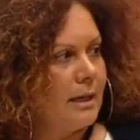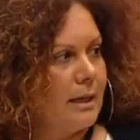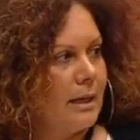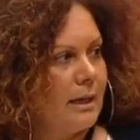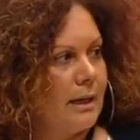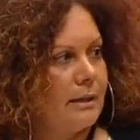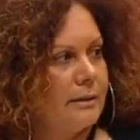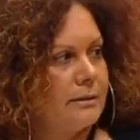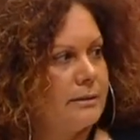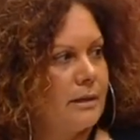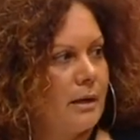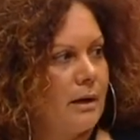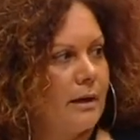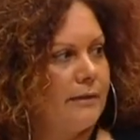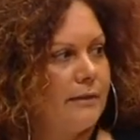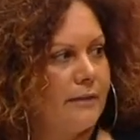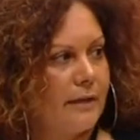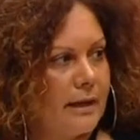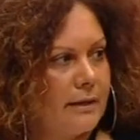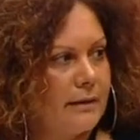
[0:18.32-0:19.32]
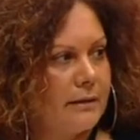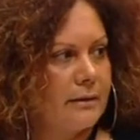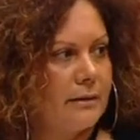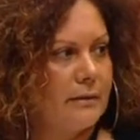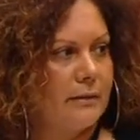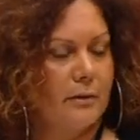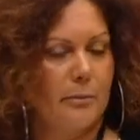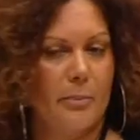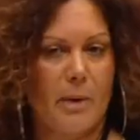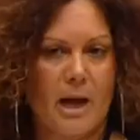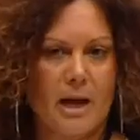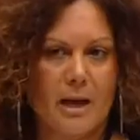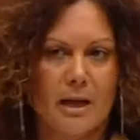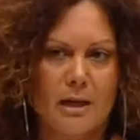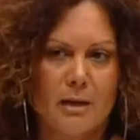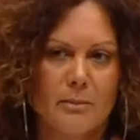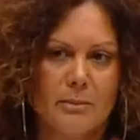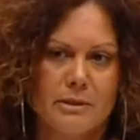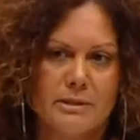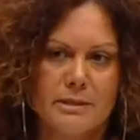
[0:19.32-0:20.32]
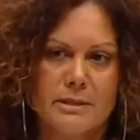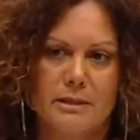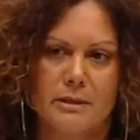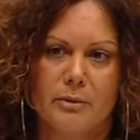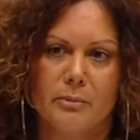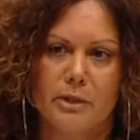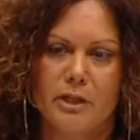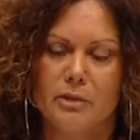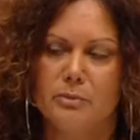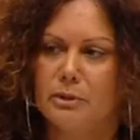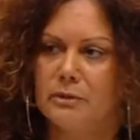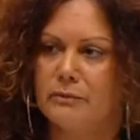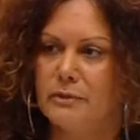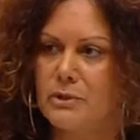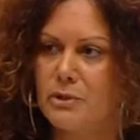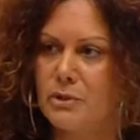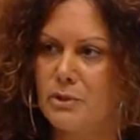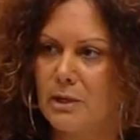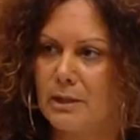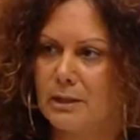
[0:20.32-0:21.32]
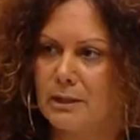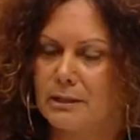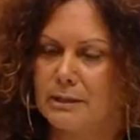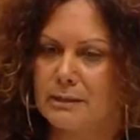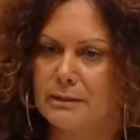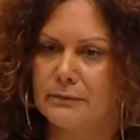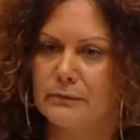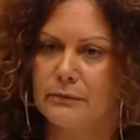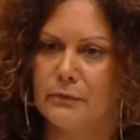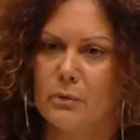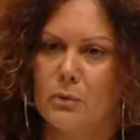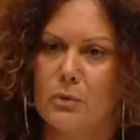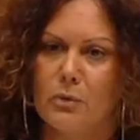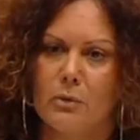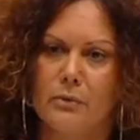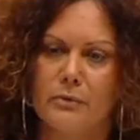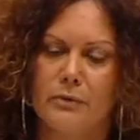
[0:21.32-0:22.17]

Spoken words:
And I thank the Parliament and the people of Australia for